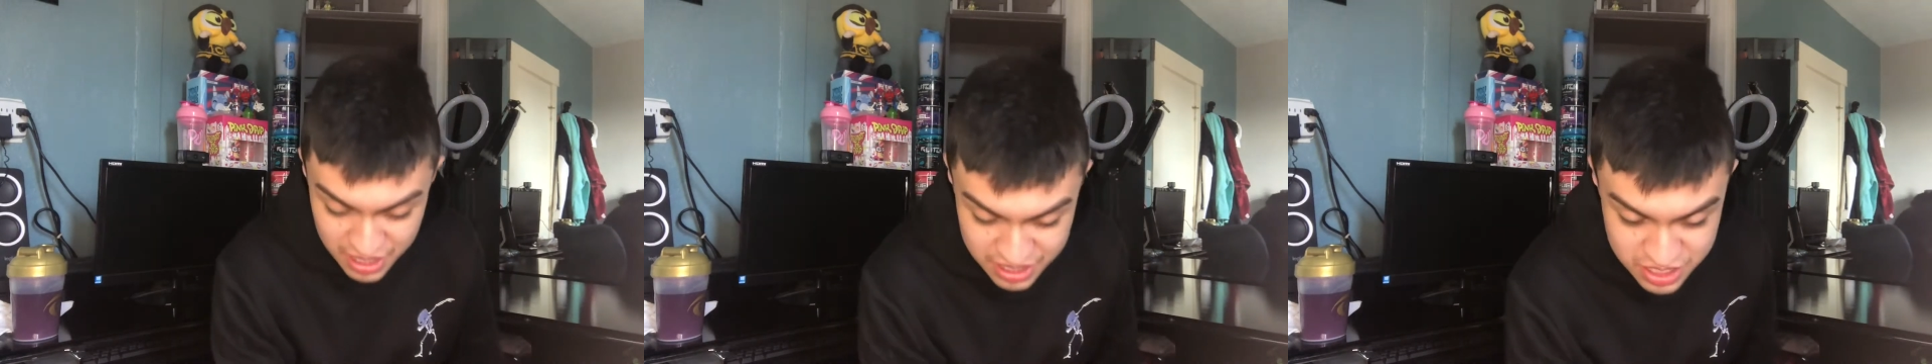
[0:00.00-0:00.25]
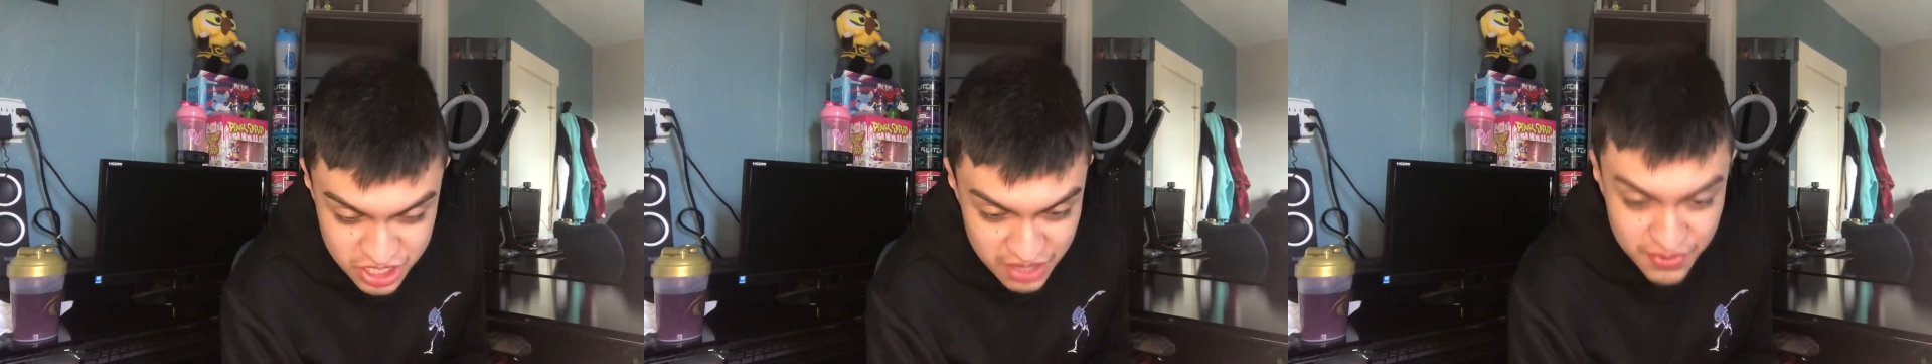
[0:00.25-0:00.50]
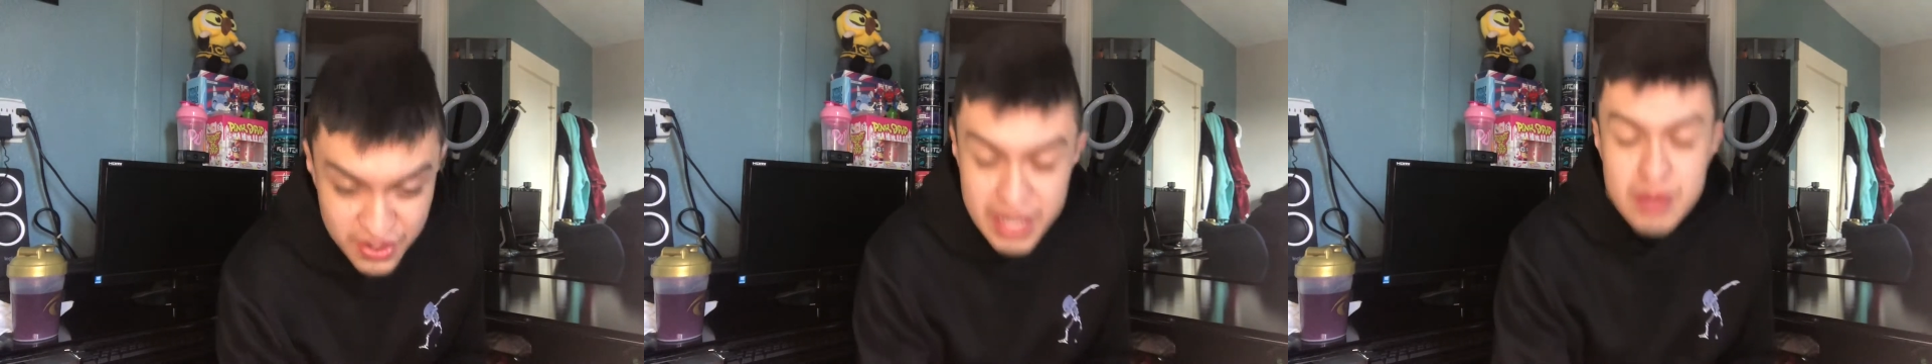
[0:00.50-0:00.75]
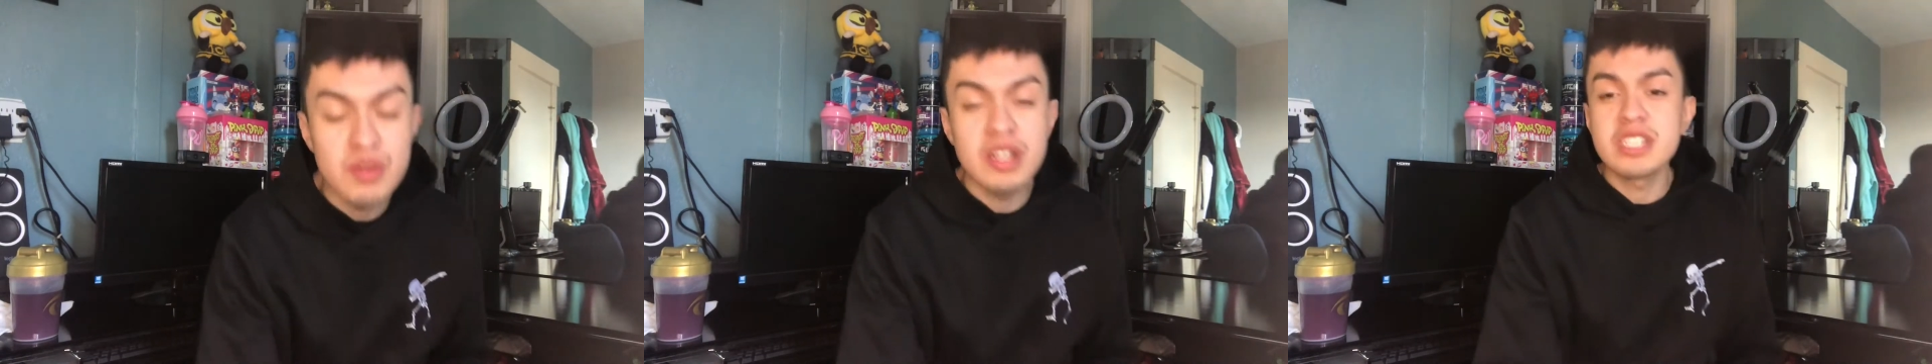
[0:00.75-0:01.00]
G4K
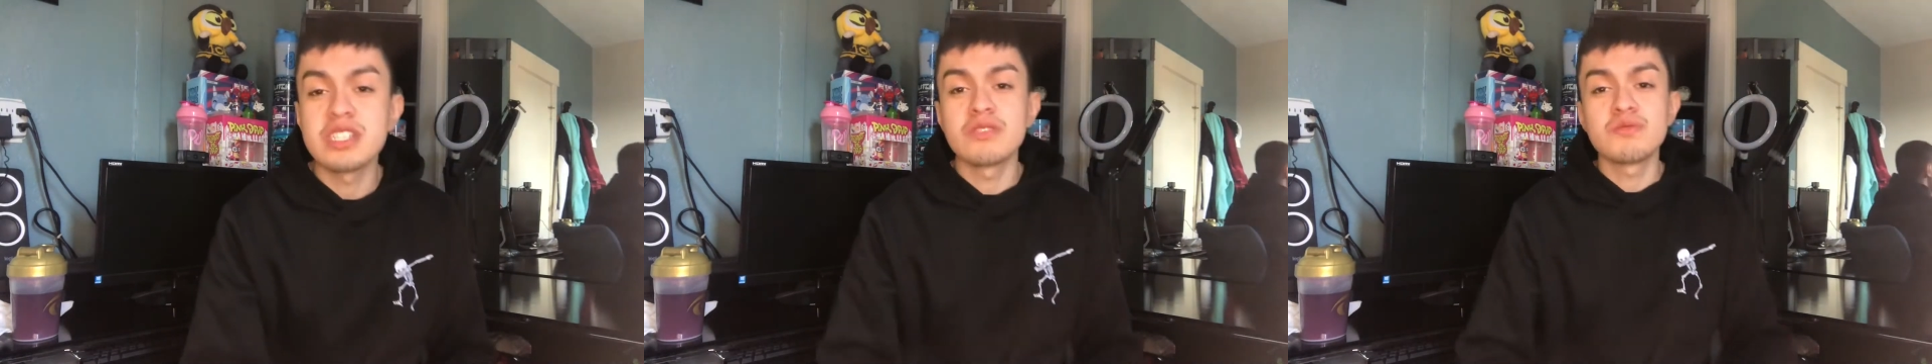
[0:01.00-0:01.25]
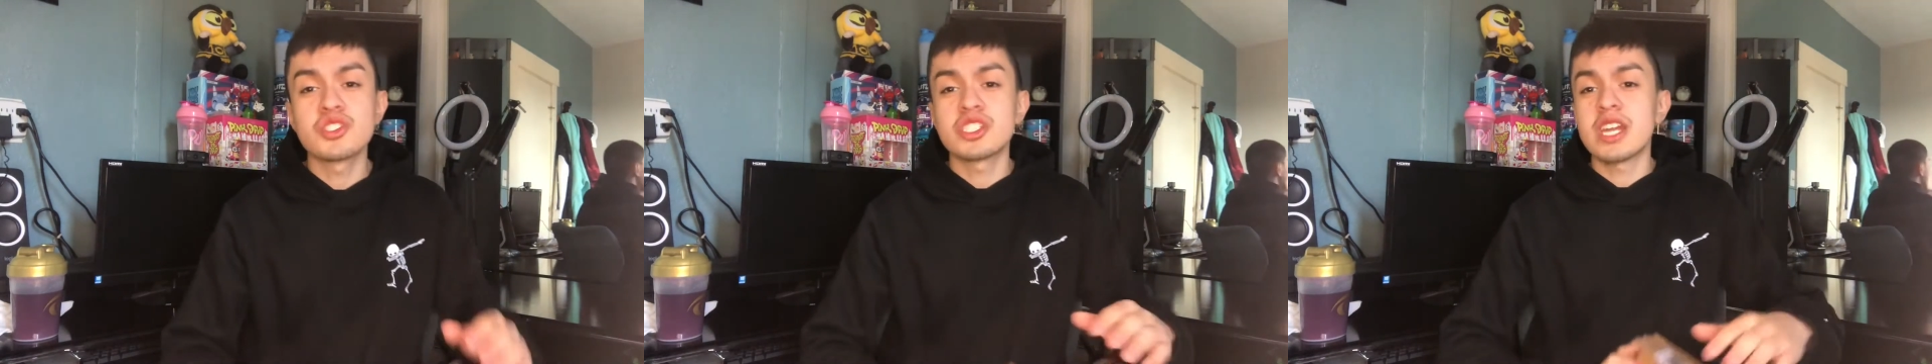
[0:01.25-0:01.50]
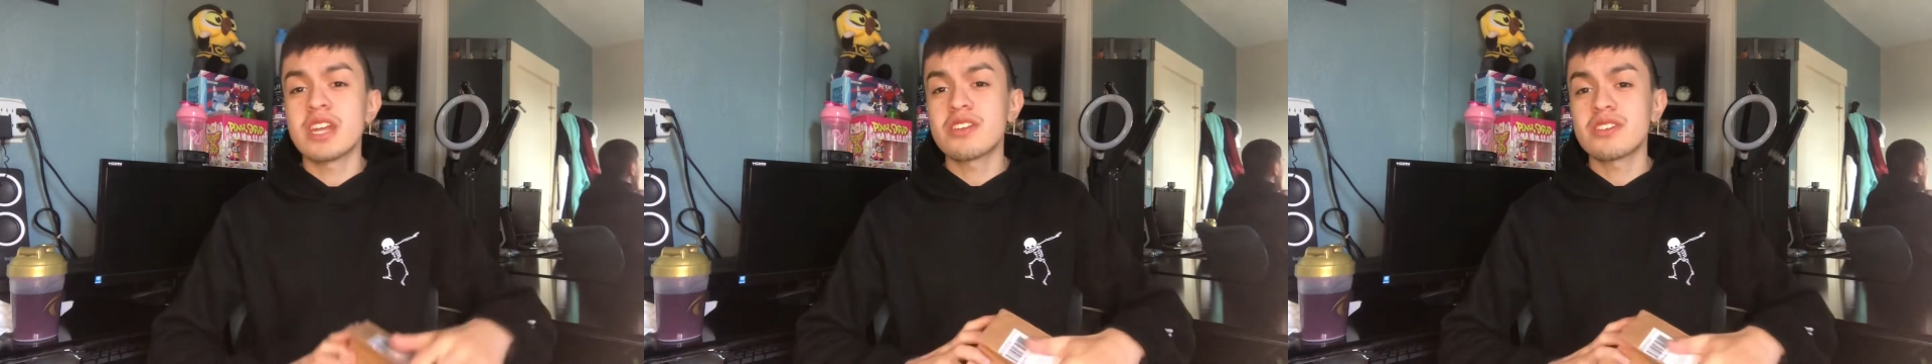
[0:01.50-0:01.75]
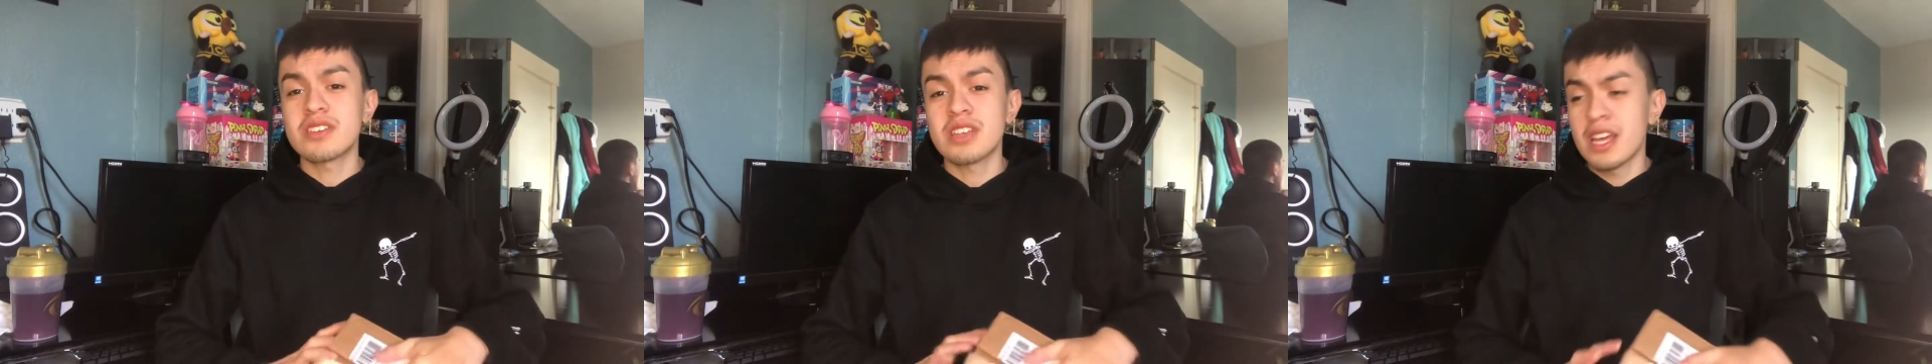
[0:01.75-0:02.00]
is releasing new
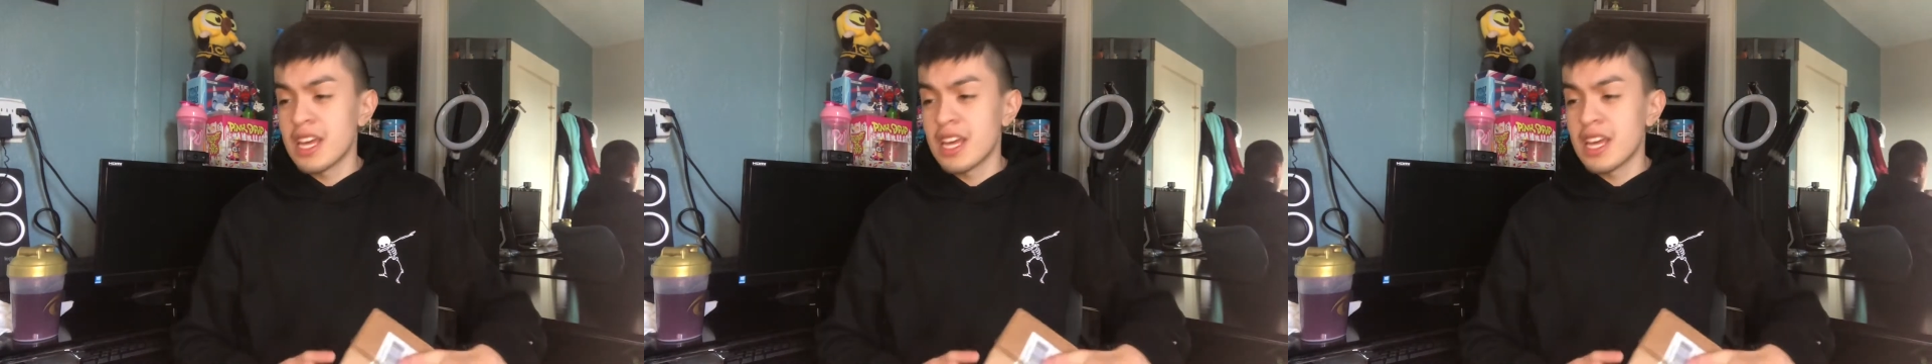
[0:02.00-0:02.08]
shakers